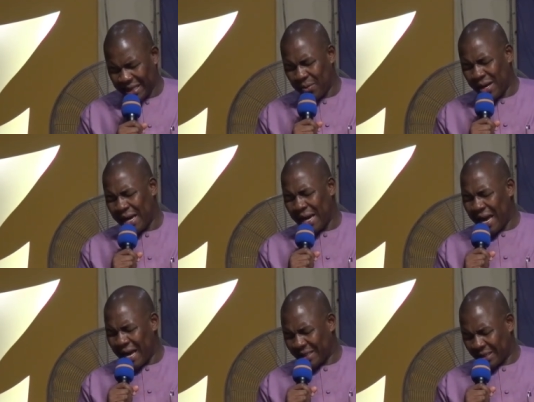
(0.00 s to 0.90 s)
that our
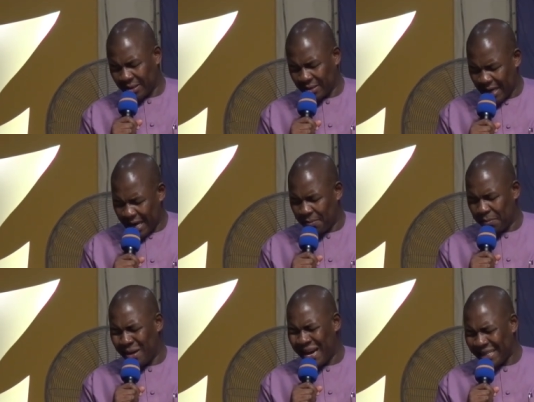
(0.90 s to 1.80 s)
hearts, our
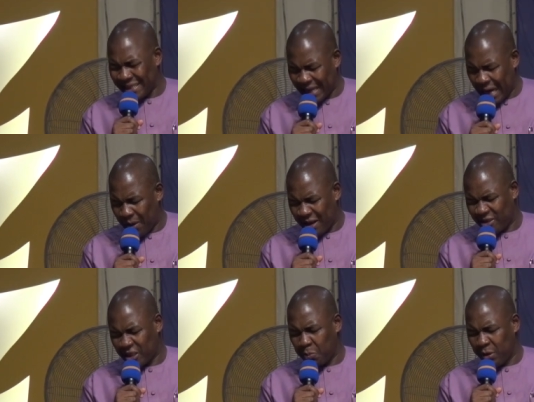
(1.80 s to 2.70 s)
mind, our
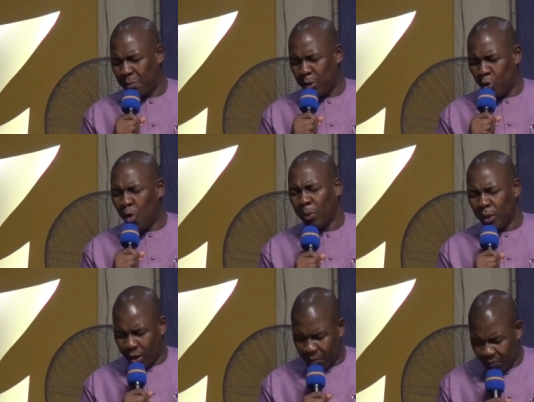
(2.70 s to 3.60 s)
spirit be open
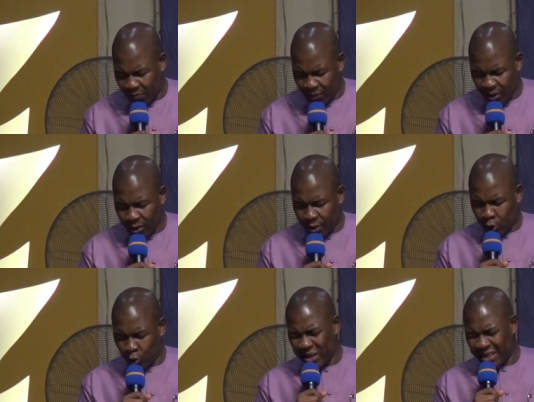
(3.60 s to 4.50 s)
up
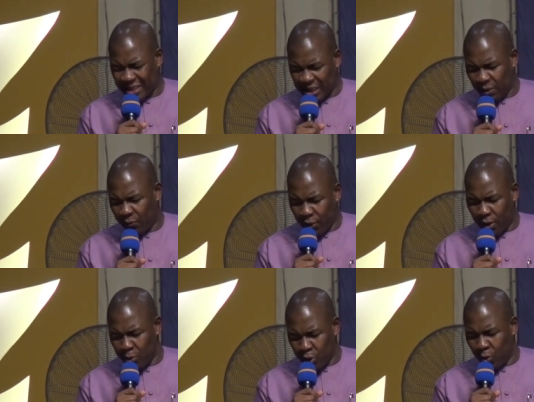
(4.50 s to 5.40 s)
to receive
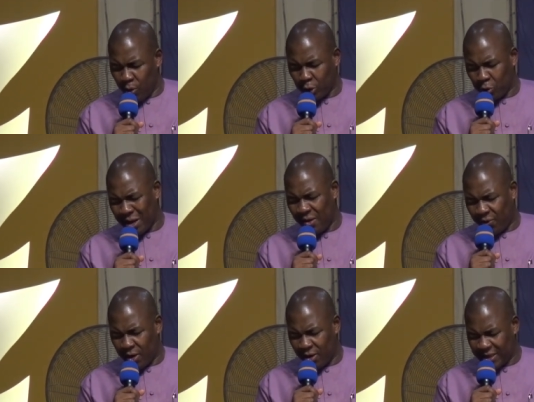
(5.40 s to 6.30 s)
from you what you have
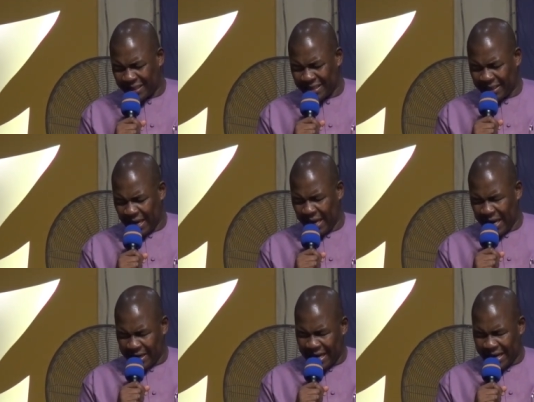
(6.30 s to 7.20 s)
for us this day
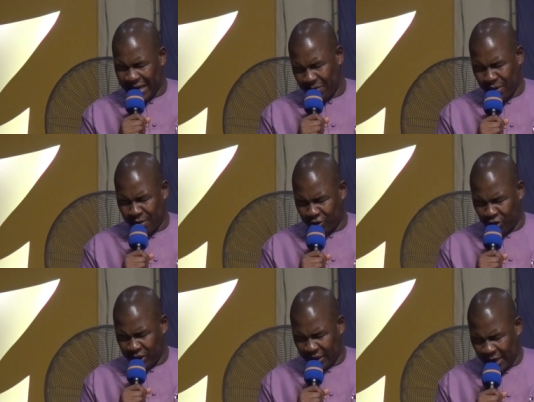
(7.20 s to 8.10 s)
in the name of
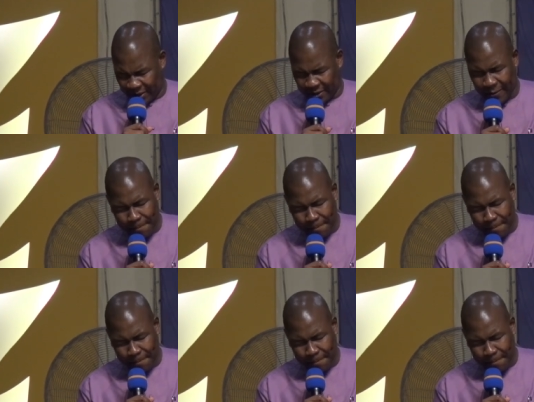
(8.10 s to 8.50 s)
Jesus.